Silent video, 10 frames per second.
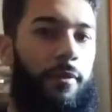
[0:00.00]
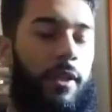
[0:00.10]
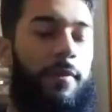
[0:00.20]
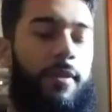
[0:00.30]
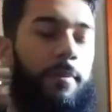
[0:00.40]

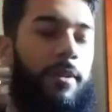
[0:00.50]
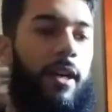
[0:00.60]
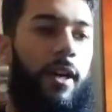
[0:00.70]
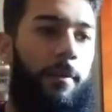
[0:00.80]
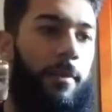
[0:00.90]
Give it some
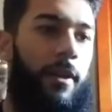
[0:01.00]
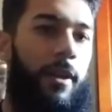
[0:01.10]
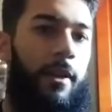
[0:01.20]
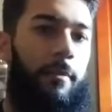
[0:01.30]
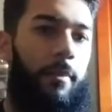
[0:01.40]
time.
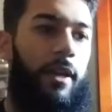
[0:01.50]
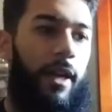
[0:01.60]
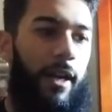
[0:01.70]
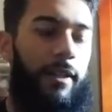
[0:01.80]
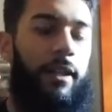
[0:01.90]

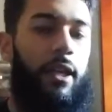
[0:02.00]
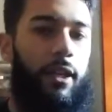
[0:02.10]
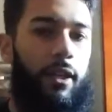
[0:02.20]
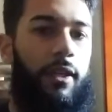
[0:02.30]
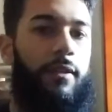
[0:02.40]
But I
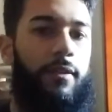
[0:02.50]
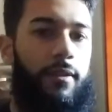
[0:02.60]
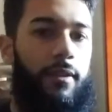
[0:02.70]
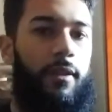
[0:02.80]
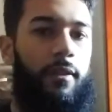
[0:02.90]
think
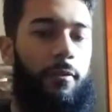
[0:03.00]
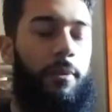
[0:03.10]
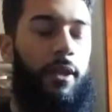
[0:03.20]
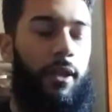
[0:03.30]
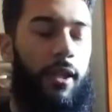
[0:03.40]
it'll
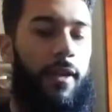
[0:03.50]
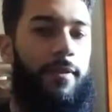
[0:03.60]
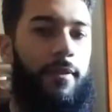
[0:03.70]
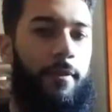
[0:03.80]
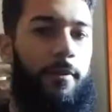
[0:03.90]
be a
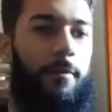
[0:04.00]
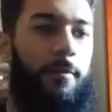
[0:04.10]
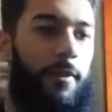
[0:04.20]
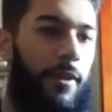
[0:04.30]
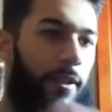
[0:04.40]
classic
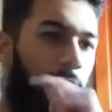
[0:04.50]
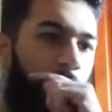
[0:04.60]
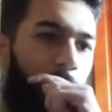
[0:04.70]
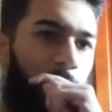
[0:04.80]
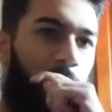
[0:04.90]

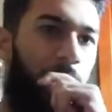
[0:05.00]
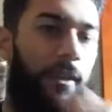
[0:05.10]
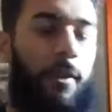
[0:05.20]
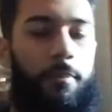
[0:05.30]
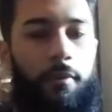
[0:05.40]
within a
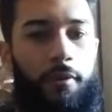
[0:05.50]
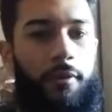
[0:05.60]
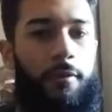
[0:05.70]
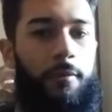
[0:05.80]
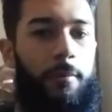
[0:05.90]
couple of
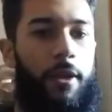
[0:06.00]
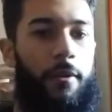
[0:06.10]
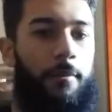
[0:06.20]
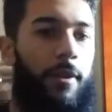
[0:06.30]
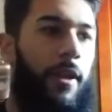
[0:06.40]
years from
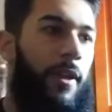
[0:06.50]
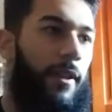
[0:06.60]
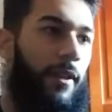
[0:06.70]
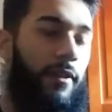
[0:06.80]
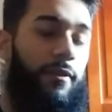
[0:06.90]
now.
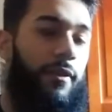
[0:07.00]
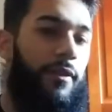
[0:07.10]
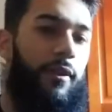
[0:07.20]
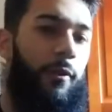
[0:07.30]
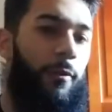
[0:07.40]
Like, it's
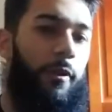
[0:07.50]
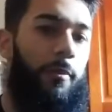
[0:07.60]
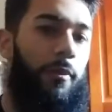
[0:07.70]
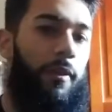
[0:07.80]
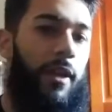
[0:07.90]
just
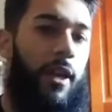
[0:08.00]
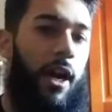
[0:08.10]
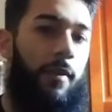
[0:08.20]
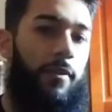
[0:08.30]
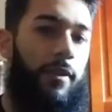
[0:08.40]
incredible. They
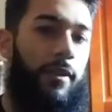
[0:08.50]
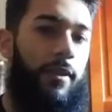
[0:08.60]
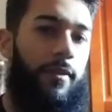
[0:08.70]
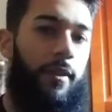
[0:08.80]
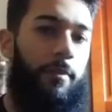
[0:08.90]
obviously
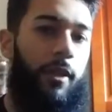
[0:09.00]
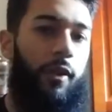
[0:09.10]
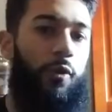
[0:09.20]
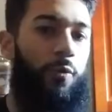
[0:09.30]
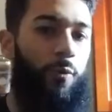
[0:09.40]
did
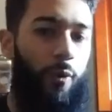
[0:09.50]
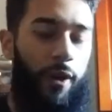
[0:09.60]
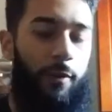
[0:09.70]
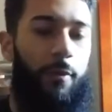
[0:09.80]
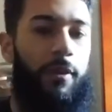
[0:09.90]
something
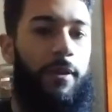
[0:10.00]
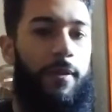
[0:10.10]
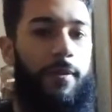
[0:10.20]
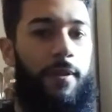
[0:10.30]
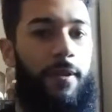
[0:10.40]
great with
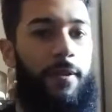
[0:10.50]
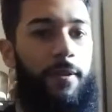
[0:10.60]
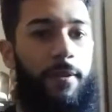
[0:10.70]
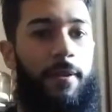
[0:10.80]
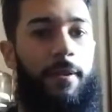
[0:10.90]
this,
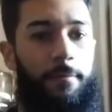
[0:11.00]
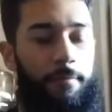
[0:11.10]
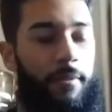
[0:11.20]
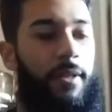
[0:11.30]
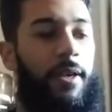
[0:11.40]
and
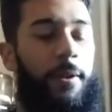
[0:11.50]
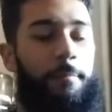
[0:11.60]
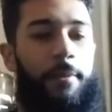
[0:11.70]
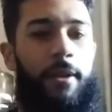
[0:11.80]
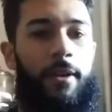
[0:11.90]
yeah,
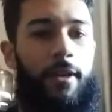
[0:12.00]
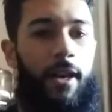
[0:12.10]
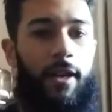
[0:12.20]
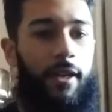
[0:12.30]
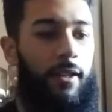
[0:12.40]

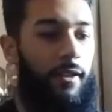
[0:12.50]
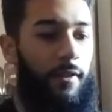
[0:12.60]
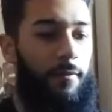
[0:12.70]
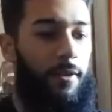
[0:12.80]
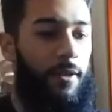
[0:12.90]
I
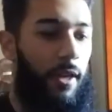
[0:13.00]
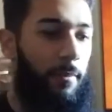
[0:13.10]
love it.